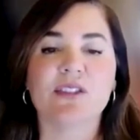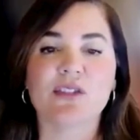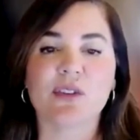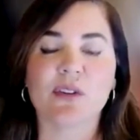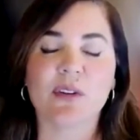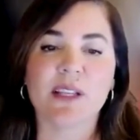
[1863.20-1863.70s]

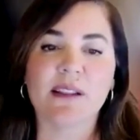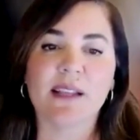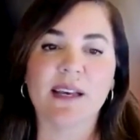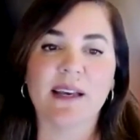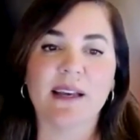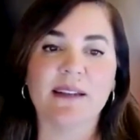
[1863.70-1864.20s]
ensuring
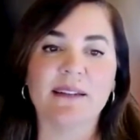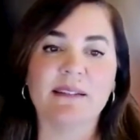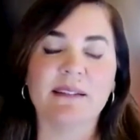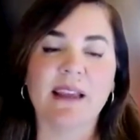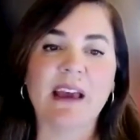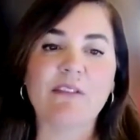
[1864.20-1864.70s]
that
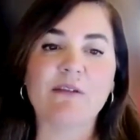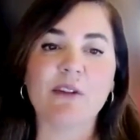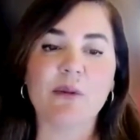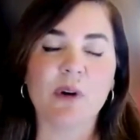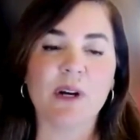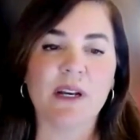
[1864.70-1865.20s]

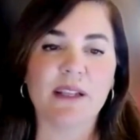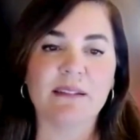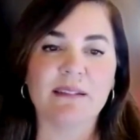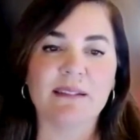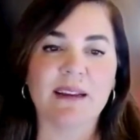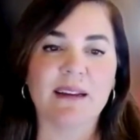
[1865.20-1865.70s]

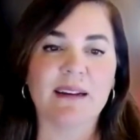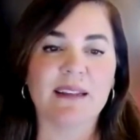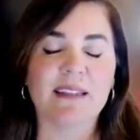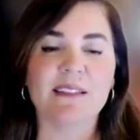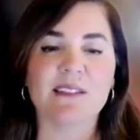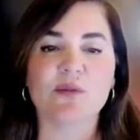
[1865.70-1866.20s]
everyone
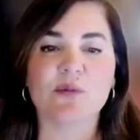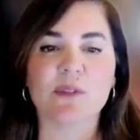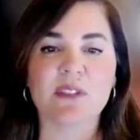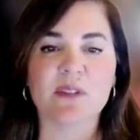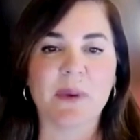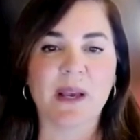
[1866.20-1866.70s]
is
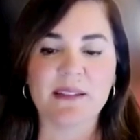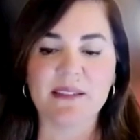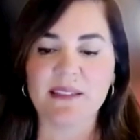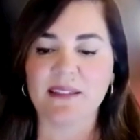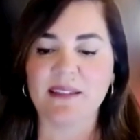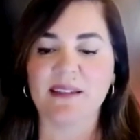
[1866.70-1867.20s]

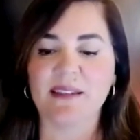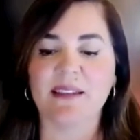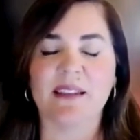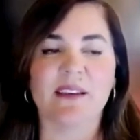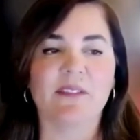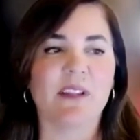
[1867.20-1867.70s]
respected
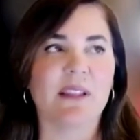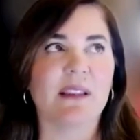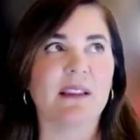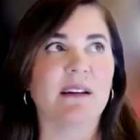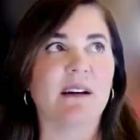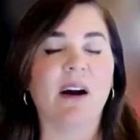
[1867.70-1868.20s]
and given
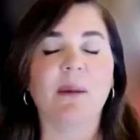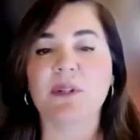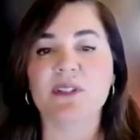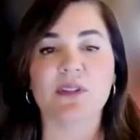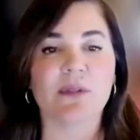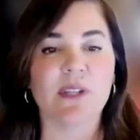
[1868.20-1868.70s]
the
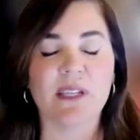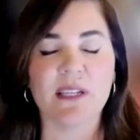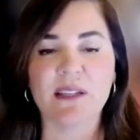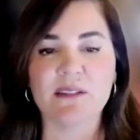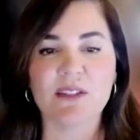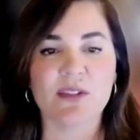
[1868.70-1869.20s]

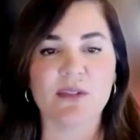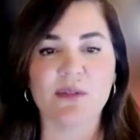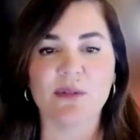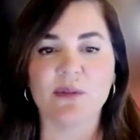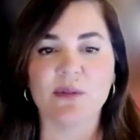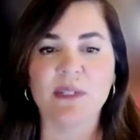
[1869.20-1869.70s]
opportunity
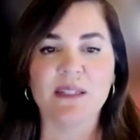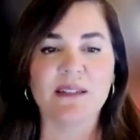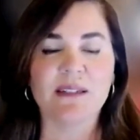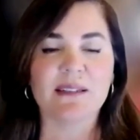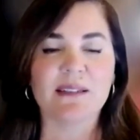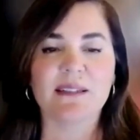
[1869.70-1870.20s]
to
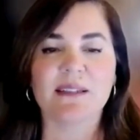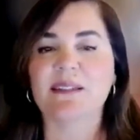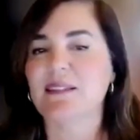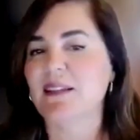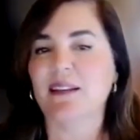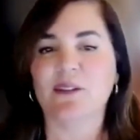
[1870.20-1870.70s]

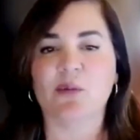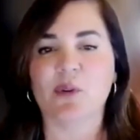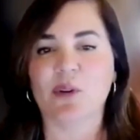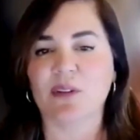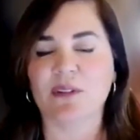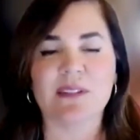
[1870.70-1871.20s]
succeed in the
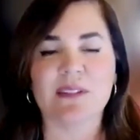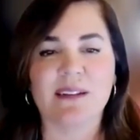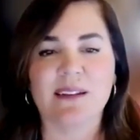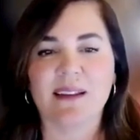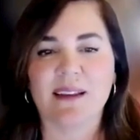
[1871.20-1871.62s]
world.